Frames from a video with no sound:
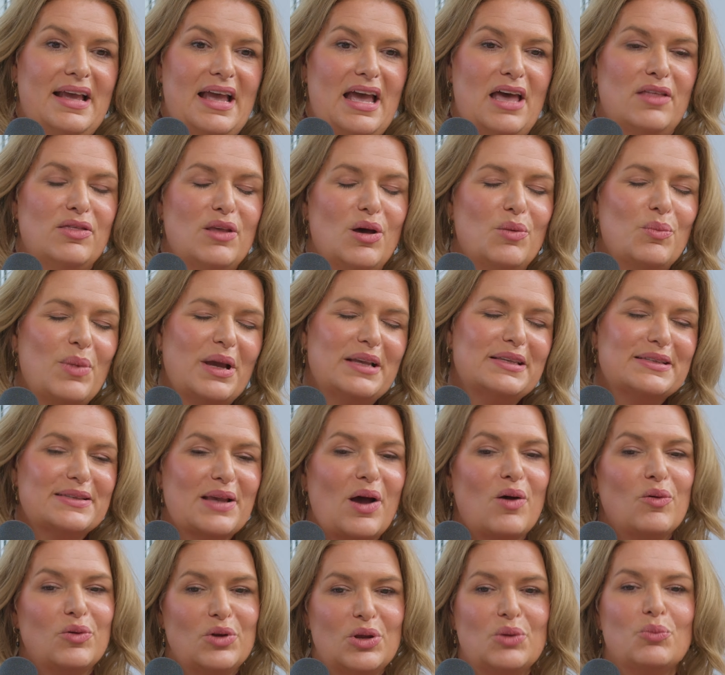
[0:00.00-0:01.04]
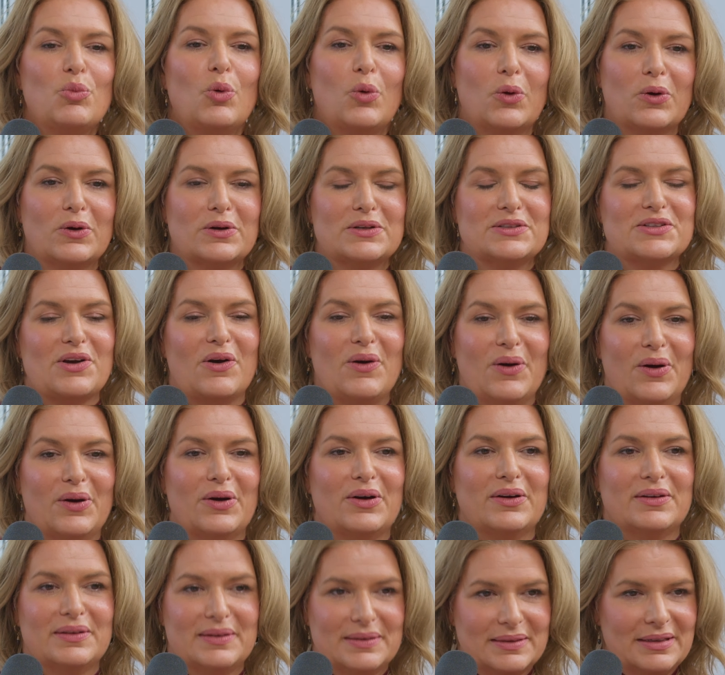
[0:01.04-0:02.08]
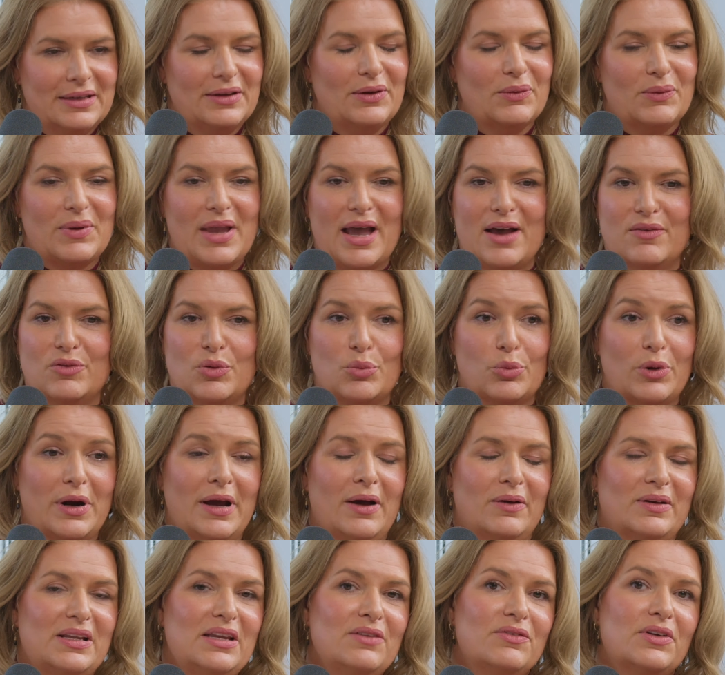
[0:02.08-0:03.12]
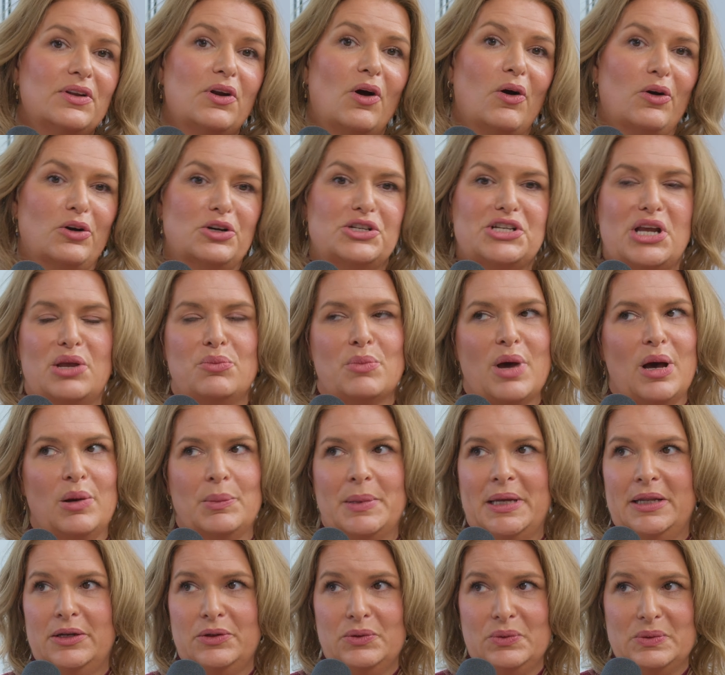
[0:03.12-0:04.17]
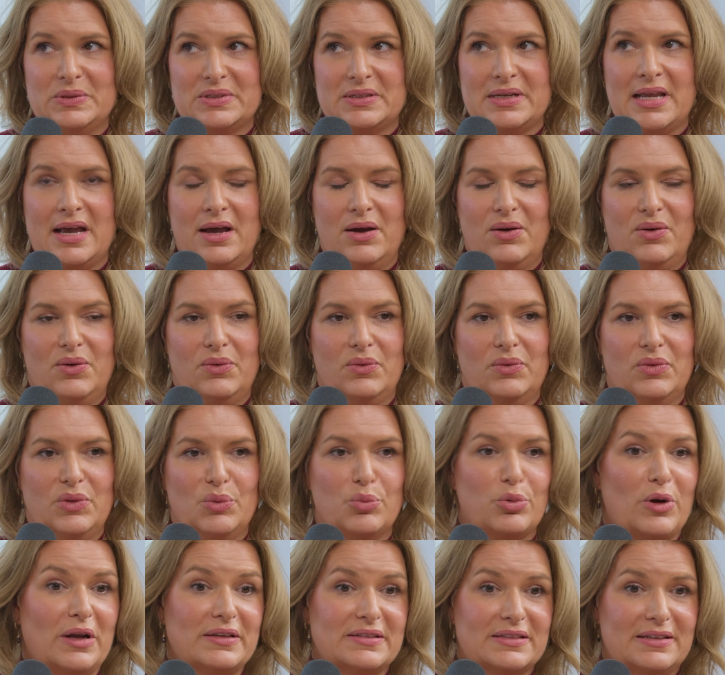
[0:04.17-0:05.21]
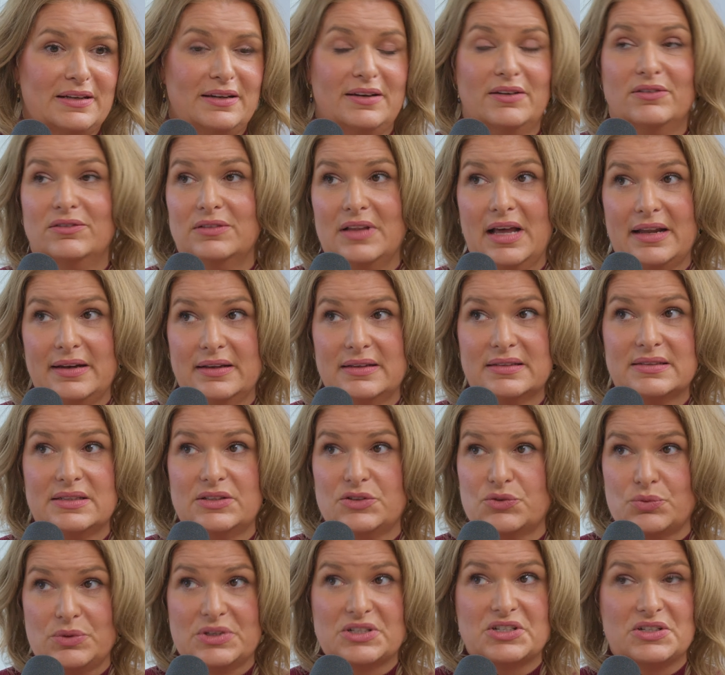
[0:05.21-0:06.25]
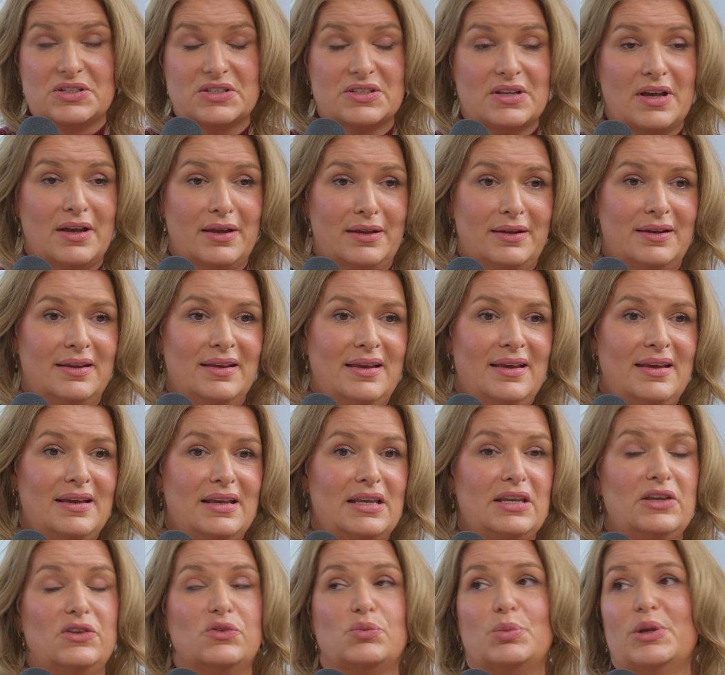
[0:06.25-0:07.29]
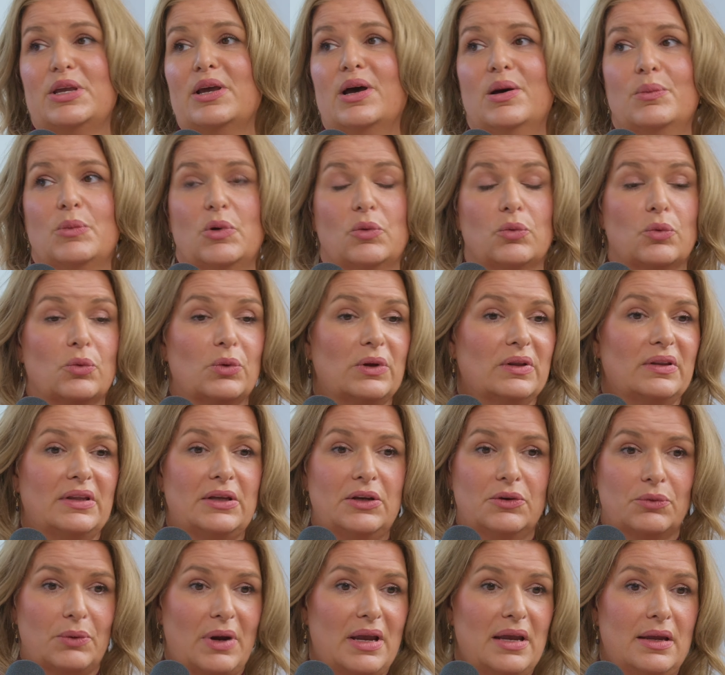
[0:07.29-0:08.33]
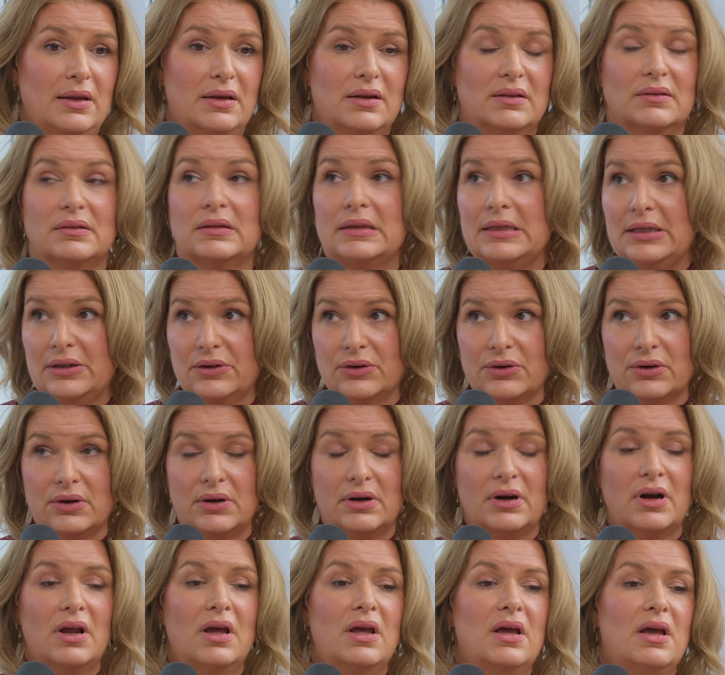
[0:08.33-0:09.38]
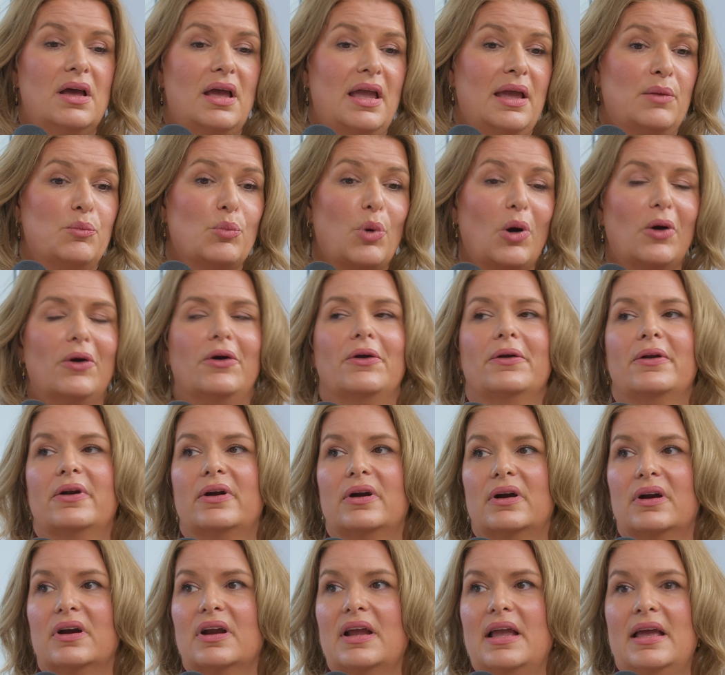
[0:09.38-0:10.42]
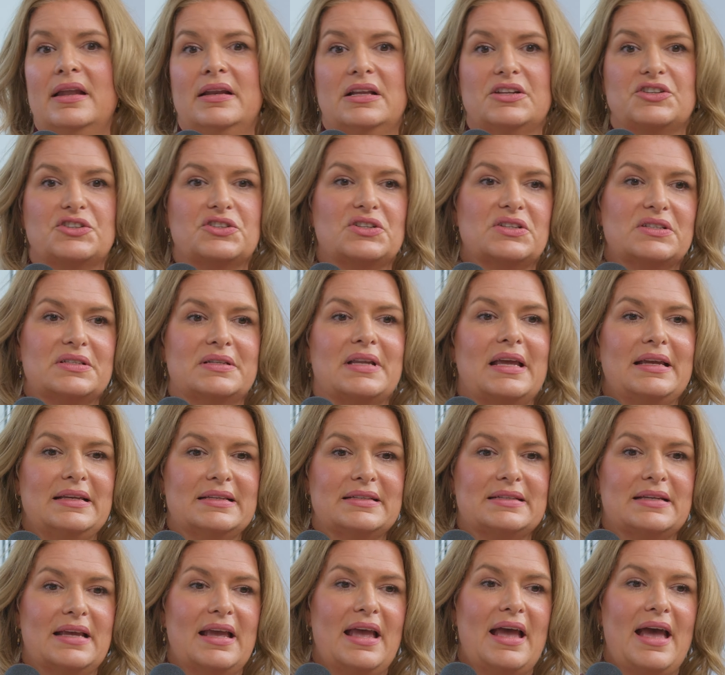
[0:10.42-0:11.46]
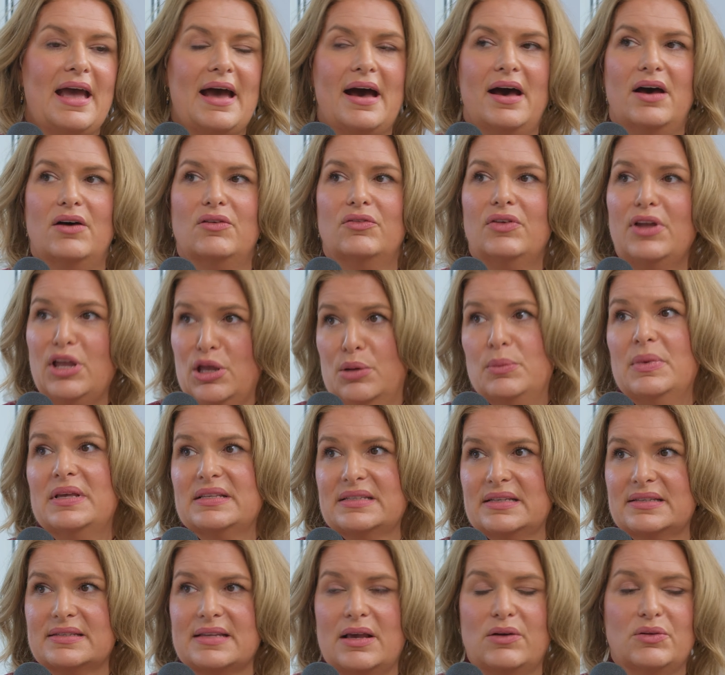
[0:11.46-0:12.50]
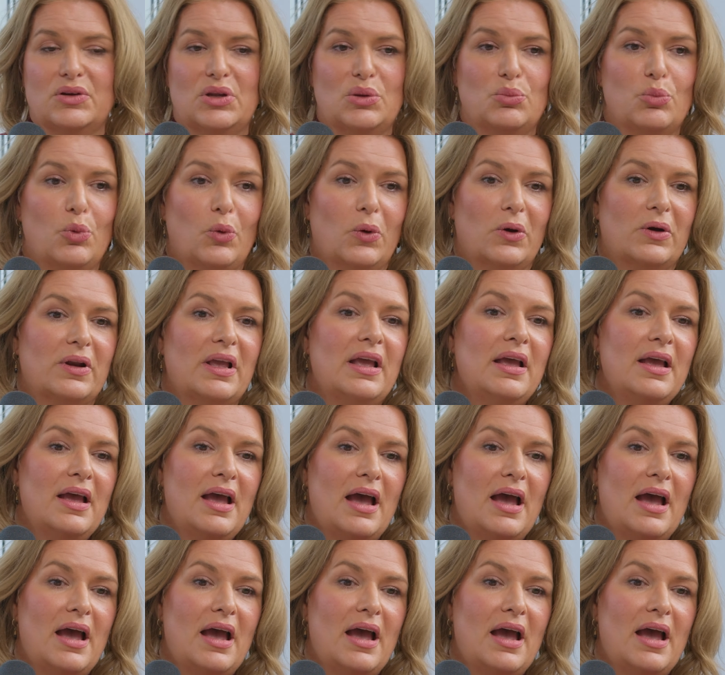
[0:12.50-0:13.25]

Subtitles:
And then my sounding boards are, you know, Kevin Brown, even RJ Melman, who is now the president of Lettuce. It's Rich's son. He's become a really great leader and partner. And it's just nice to have him as a sounding board.